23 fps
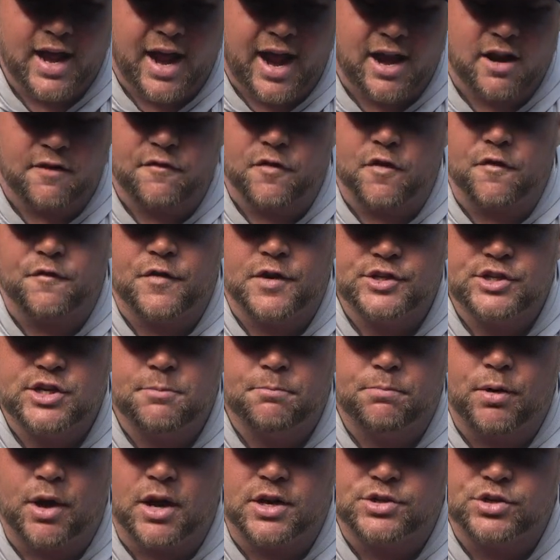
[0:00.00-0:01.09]
And if you're
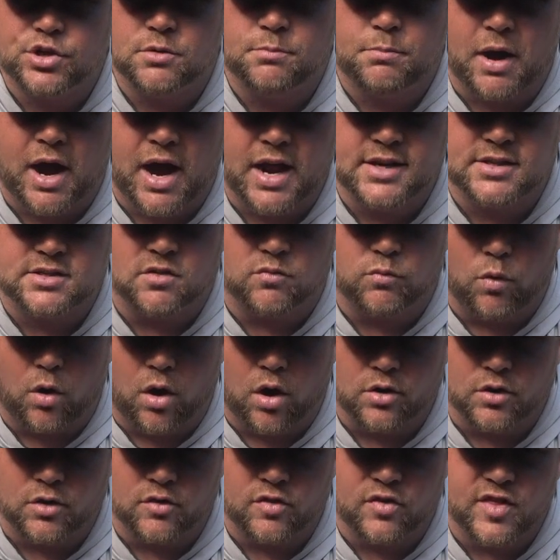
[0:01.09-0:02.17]
fishing pressured bodies of
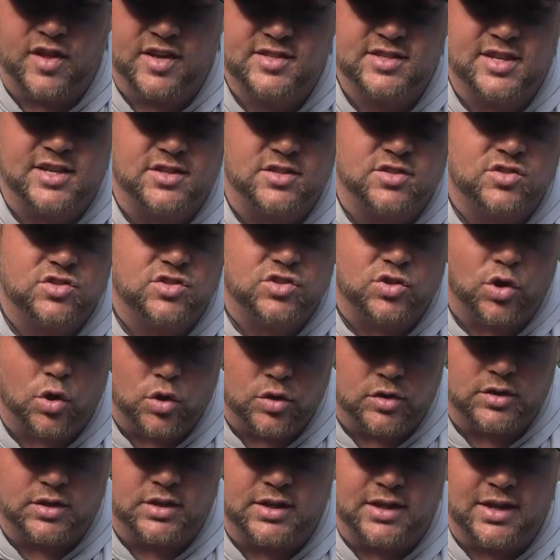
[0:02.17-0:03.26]
water, this can
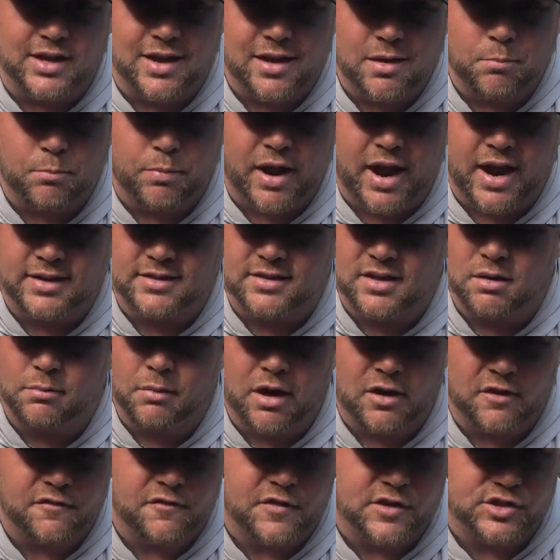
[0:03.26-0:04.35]
certainly impact the
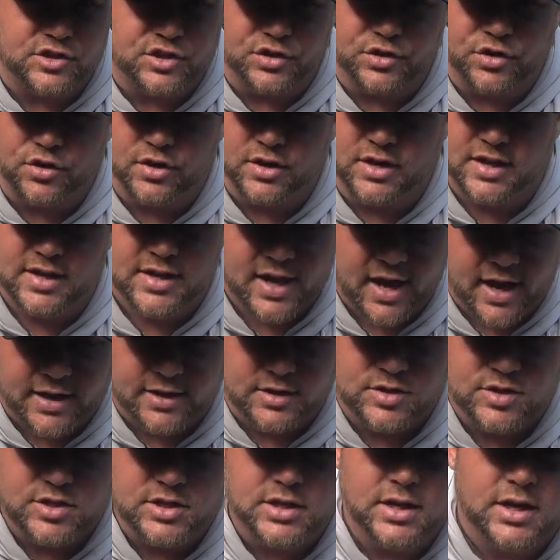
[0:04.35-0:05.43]
amount of fish that you're gonna
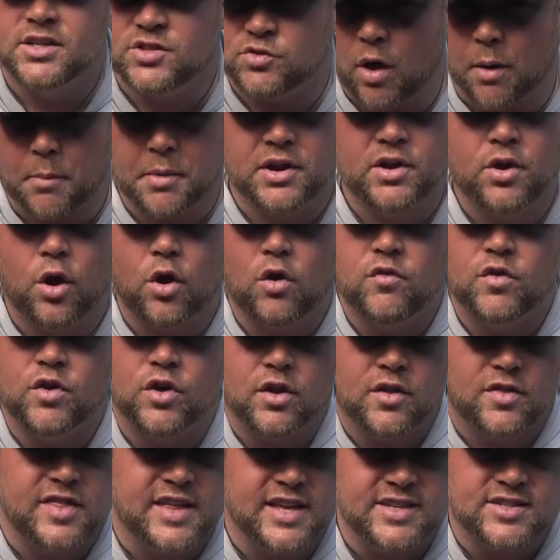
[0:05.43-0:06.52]
catch. So I'm gonna go
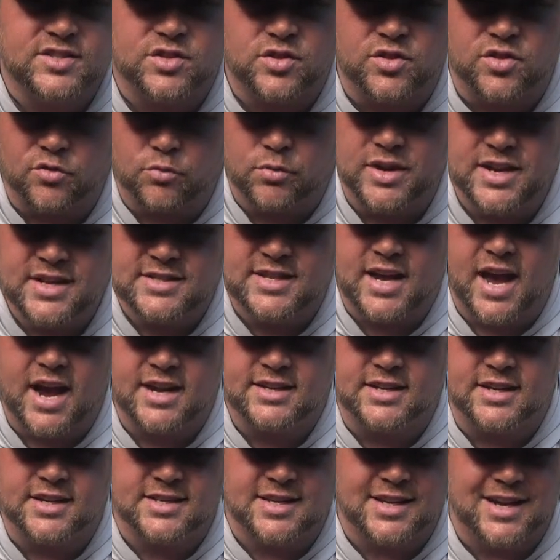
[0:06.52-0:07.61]
over these three
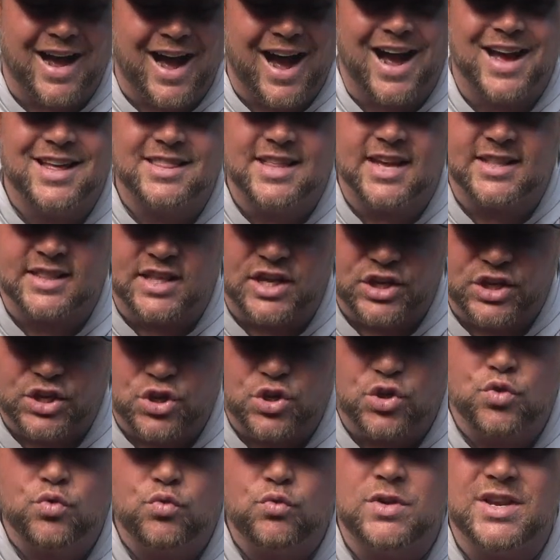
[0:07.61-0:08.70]
tactics that I think that
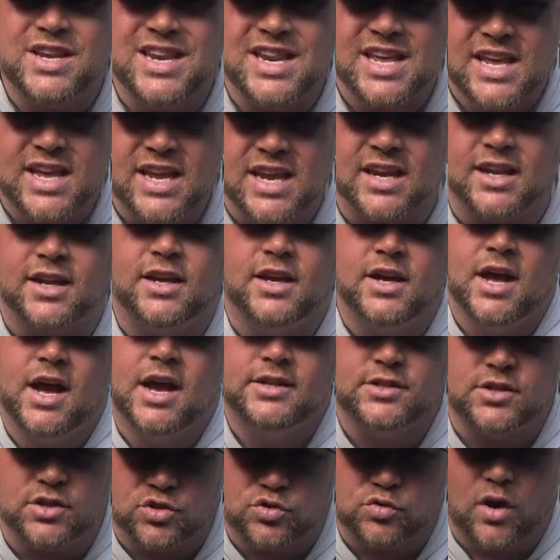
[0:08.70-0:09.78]
you need
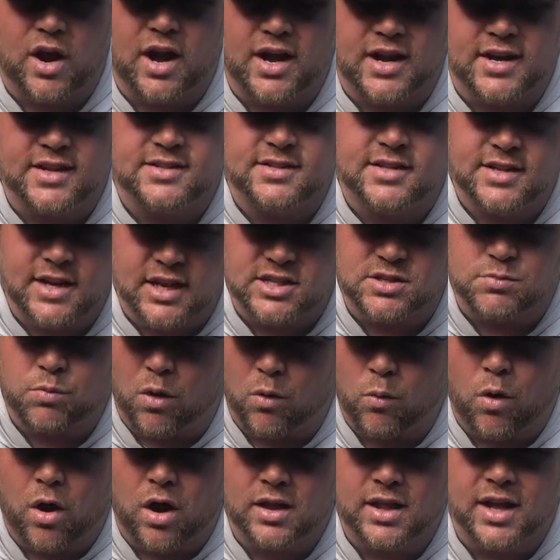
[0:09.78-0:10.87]
to try to catch
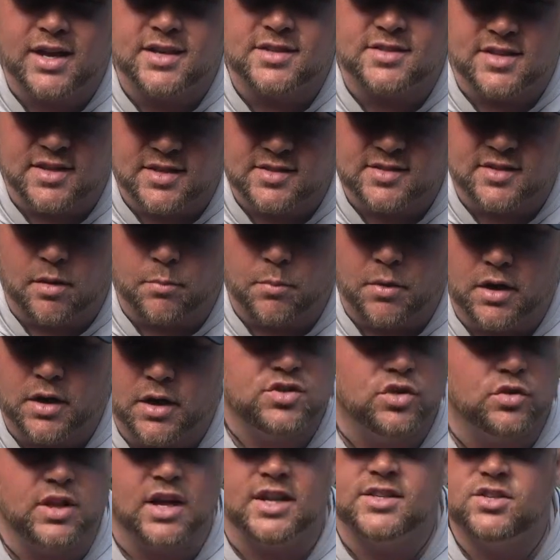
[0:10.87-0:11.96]
more walleyes this summer.
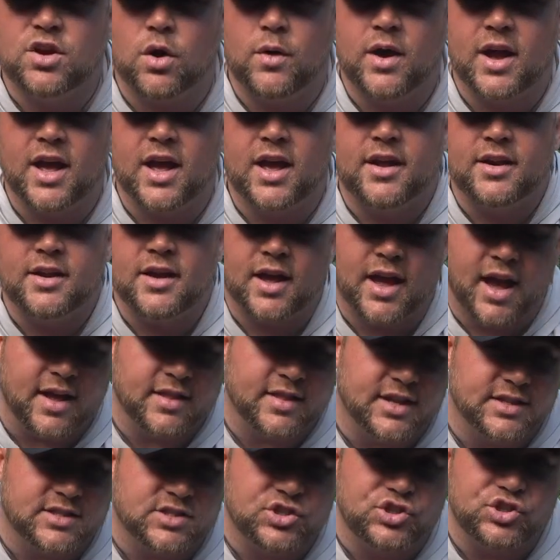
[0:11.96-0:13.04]
So let's go ahead and
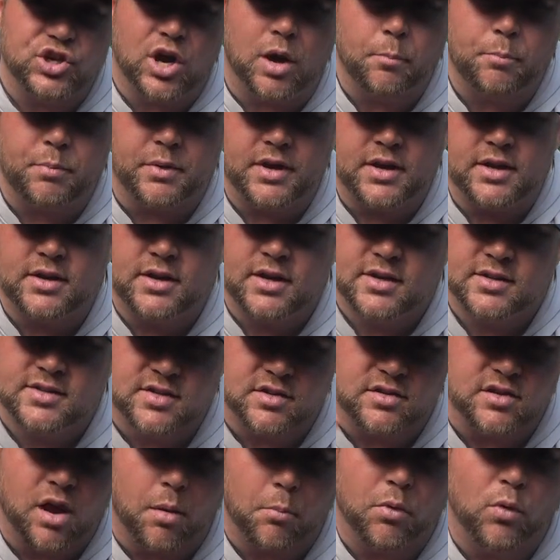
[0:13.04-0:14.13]
let's jump in
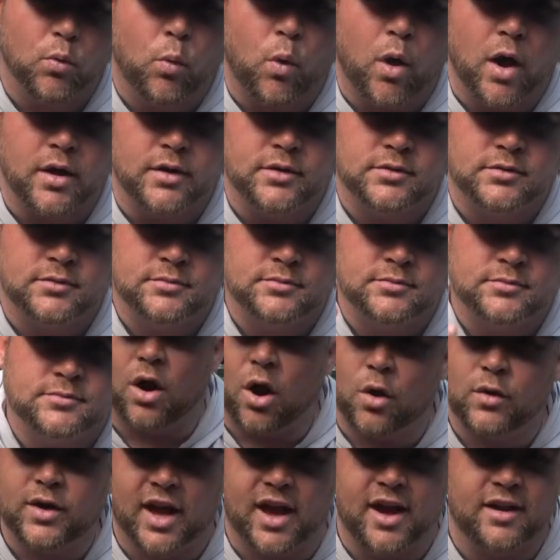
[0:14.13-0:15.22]
to number one.
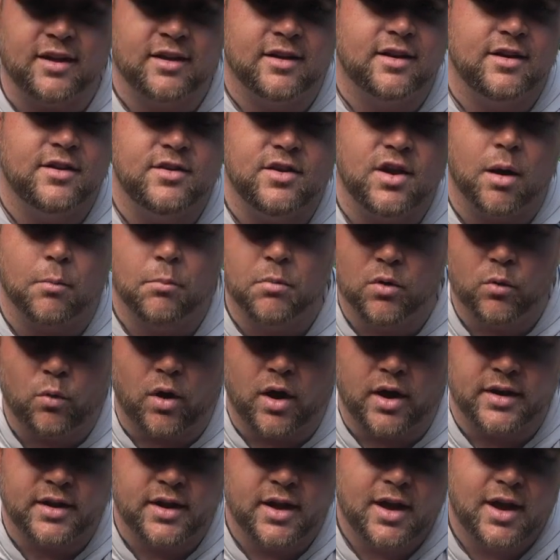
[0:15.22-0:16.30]
Okay, number
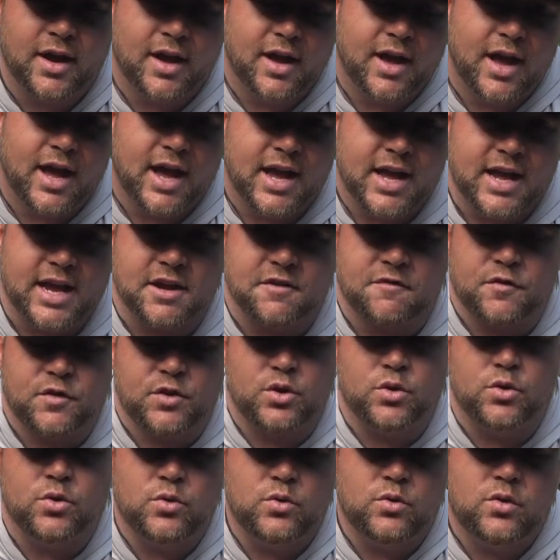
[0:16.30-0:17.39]
one. If
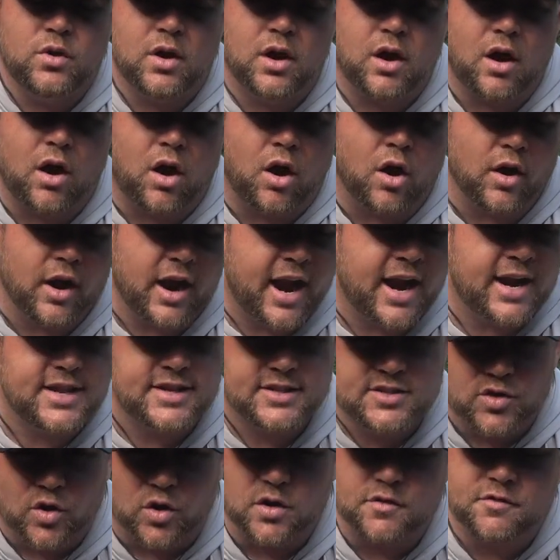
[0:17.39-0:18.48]
you are any
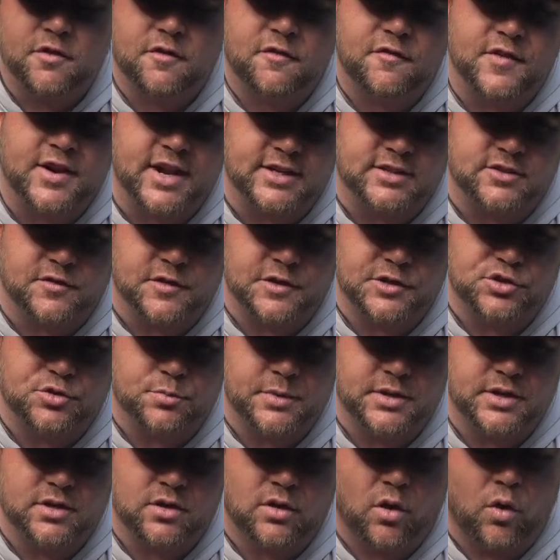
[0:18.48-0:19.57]
sort of a finesse
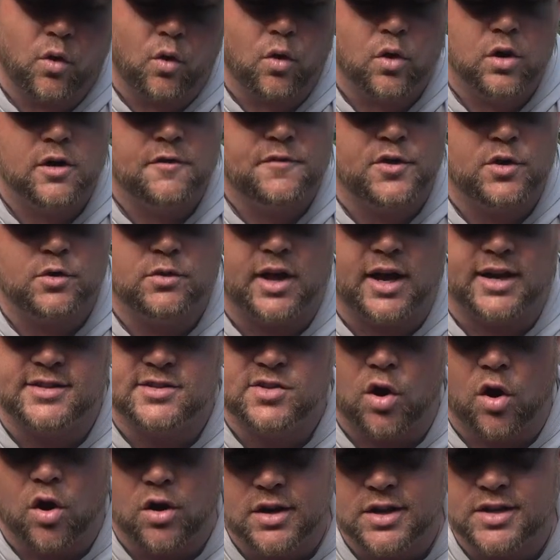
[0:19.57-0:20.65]
fisherman, or if you like
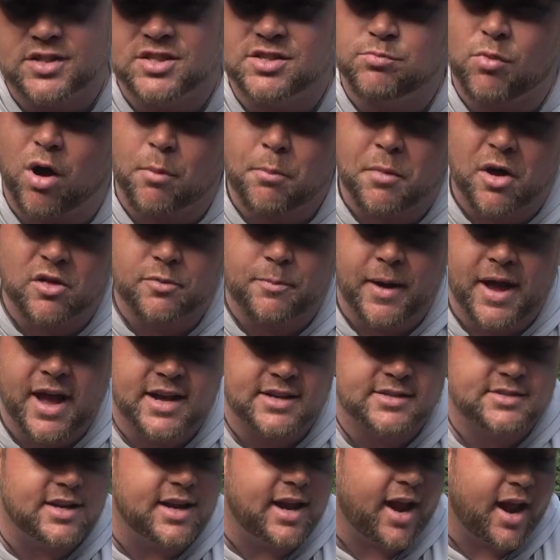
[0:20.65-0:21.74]
targeting smallmouth
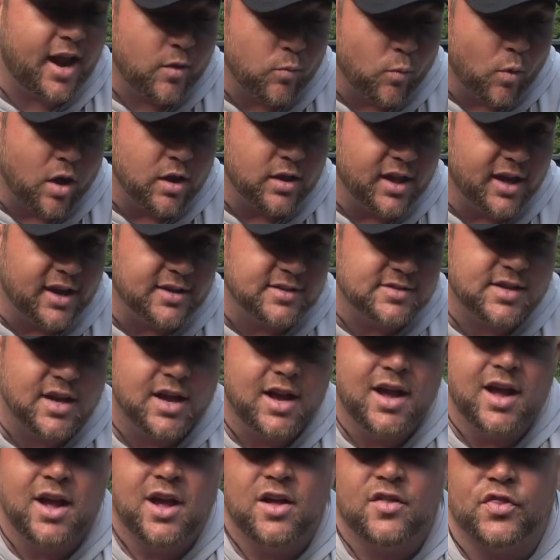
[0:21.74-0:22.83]
bass and walleyes,
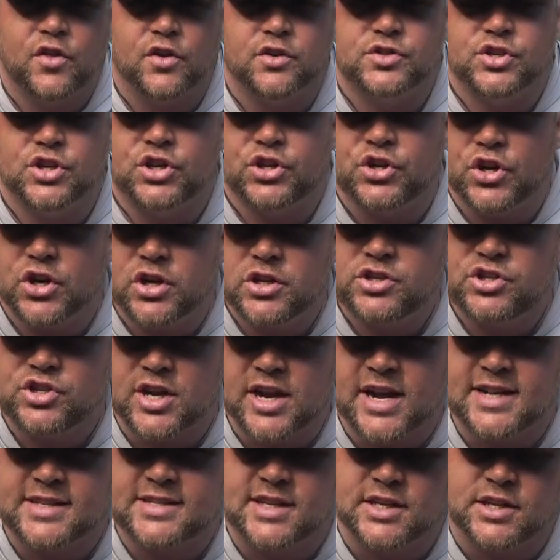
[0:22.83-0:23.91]
there's a good
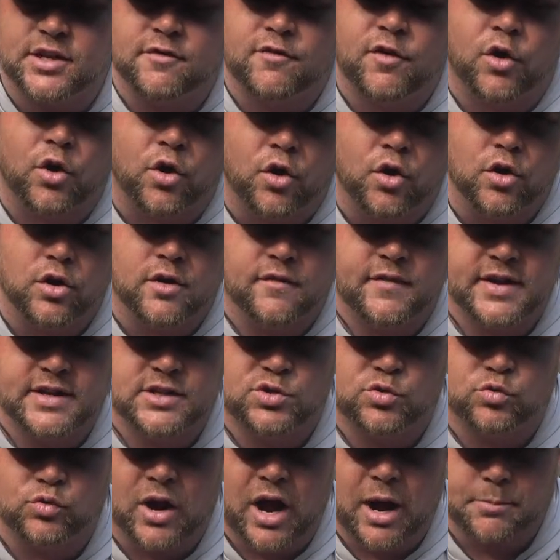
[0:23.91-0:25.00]
chance that you've heard of a
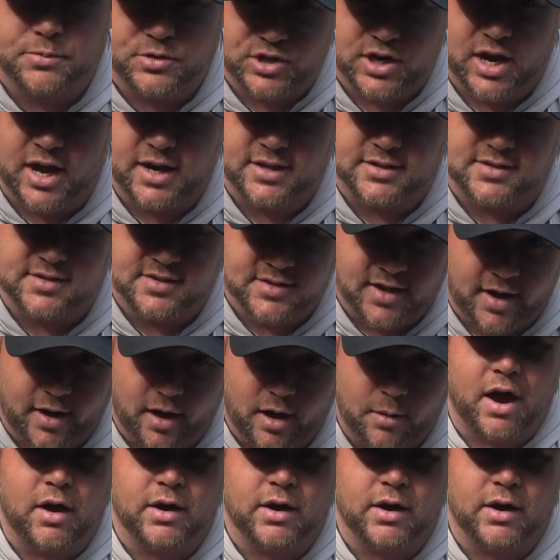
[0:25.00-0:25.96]
drop shot setup.